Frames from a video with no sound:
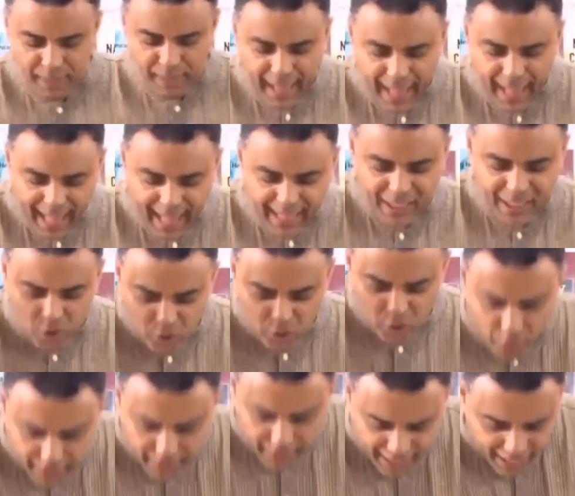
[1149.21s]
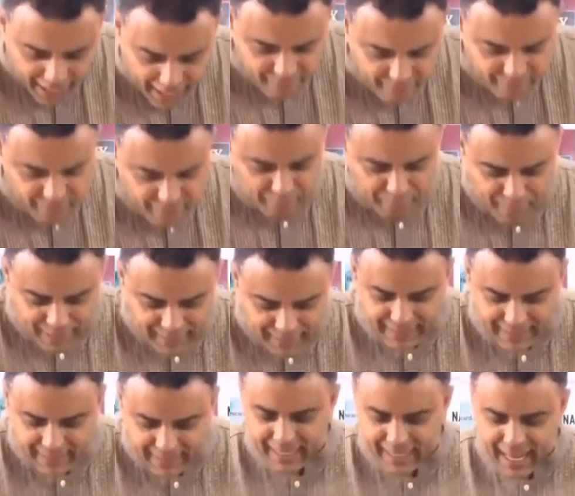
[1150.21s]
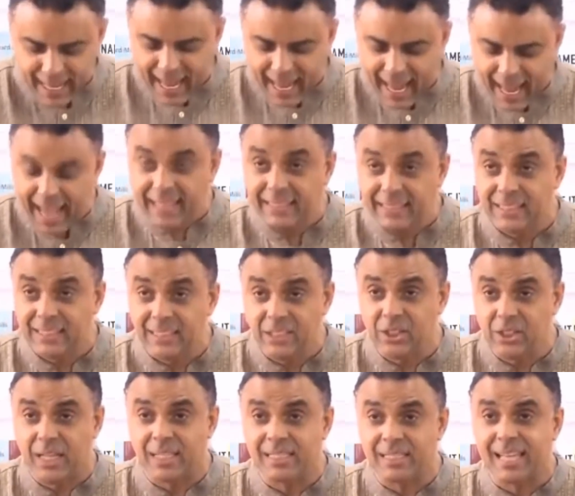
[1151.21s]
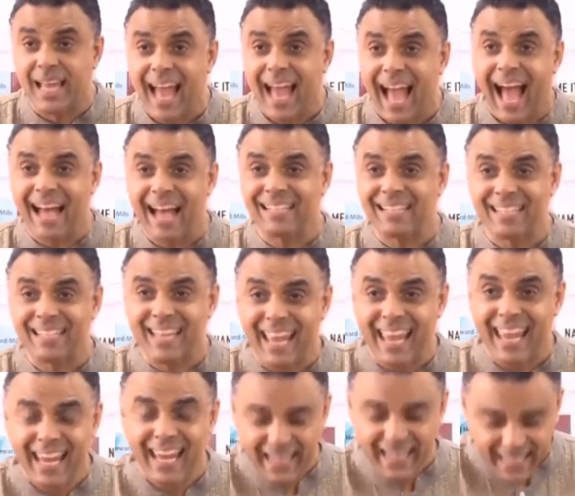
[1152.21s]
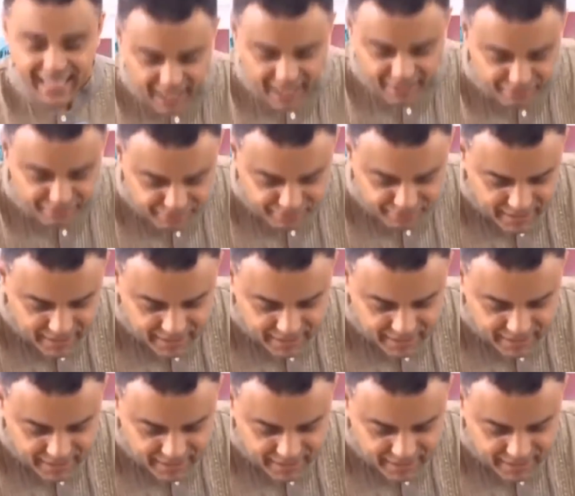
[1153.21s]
And he also gave the pastors and teachers as a gift.